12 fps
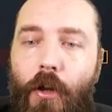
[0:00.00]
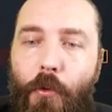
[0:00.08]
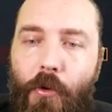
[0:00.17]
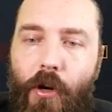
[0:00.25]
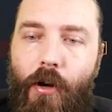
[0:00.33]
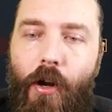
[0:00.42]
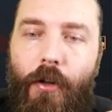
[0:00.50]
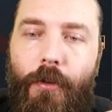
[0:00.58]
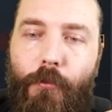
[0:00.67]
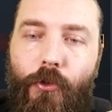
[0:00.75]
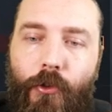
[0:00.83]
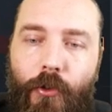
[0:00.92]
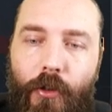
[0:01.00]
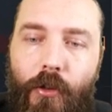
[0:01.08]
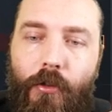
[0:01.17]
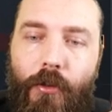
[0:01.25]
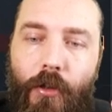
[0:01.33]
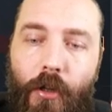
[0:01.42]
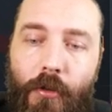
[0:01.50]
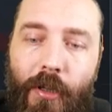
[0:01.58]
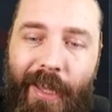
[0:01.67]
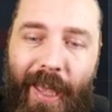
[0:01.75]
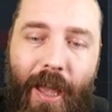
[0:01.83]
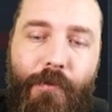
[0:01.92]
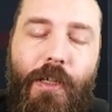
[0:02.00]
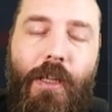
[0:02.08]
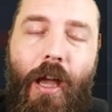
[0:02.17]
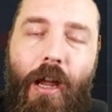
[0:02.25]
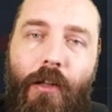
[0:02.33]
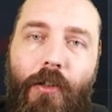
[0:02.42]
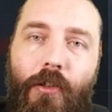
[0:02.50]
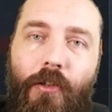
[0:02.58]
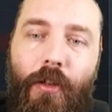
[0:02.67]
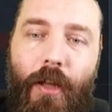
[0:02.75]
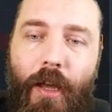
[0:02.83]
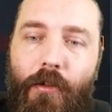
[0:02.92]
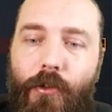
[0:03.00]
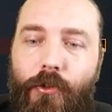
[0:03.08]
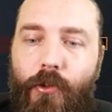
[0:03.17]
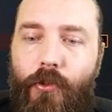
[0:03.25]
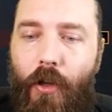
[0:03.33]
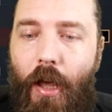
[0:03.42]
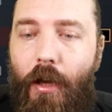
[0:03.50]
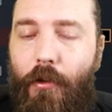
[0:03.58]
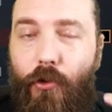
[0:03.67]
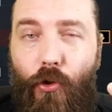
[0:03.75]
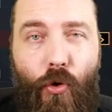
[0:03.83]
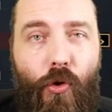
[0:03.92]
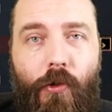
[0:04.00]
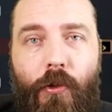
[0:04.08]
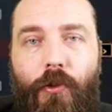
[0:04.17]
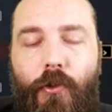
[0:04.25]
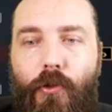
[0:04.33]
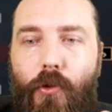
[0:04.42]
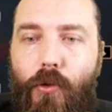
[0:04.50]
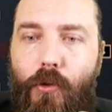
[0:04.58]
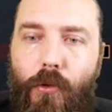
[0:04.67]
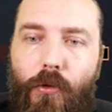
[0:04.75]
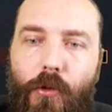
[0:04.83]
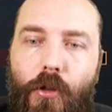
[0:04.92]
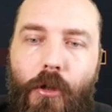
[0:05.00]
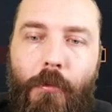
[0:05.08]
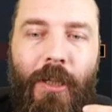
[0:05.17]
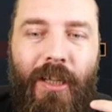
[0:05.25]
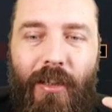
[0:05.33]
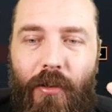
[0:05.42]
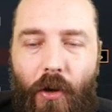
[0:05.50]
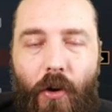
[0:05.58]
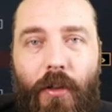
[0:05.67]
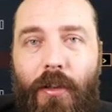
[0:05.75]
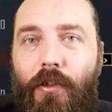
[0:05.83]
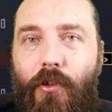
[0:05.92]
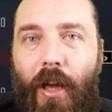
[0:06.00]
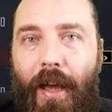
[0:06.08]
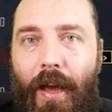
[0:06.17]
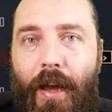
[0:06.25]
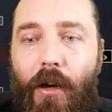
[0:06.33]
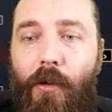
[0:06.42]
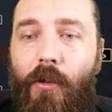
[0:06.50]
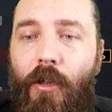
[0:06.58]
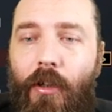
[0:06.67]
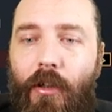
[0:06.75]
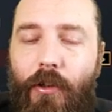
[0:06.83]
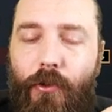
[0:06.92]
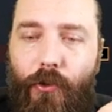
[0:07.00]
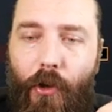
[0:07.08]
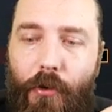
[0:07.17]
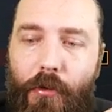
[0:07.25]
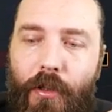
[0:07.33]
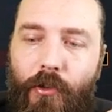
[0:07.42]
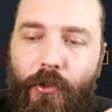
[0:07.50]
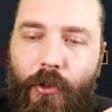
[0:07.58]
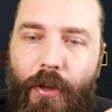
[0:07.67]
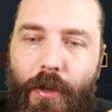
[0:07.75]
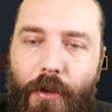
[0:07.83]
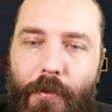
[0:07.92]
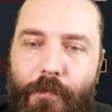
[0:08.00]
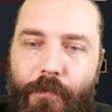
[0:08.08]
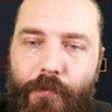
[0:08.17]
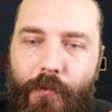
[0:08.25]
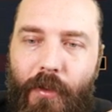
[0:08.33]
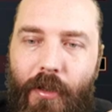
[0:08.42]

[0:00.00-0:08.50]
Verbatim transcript: Where I am still, you know, heavy cannon, Eris are out, Tauruses are all up, Connie's are out, so it's um,